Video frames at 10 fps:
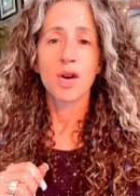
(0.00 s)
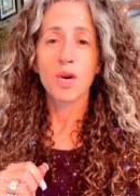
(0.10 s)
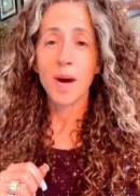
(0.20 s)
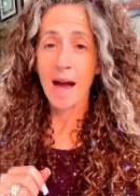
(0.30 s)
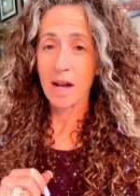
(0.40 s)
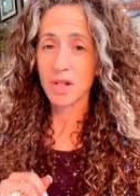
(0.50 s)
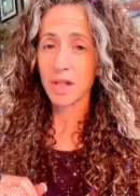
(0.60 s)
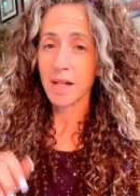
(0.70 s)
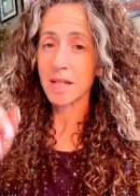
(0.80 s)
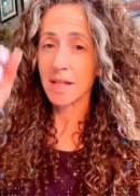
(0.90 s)
who
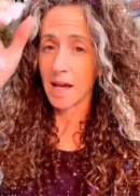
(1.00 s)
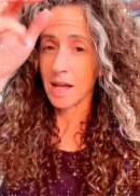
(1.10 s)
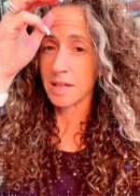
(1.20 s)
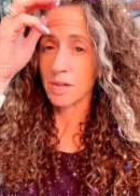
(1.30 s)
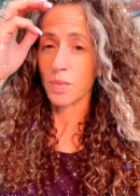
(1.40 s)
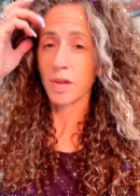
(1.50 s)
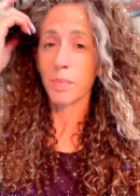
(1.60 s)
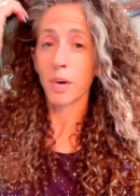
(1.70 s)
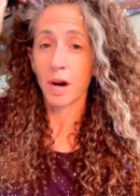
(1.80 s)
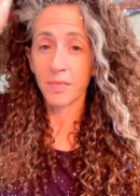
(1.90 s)
actually test with a
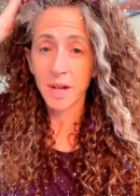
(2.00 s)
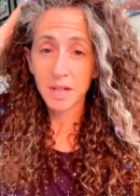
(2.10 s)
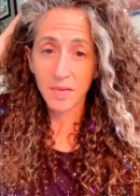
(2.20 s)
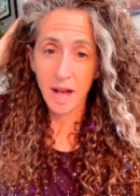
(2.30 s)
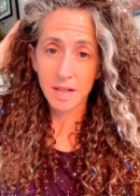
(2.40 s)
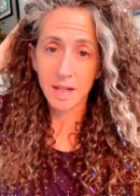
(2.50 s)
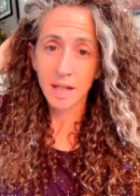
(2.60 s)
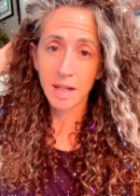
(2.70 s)
perfect fasting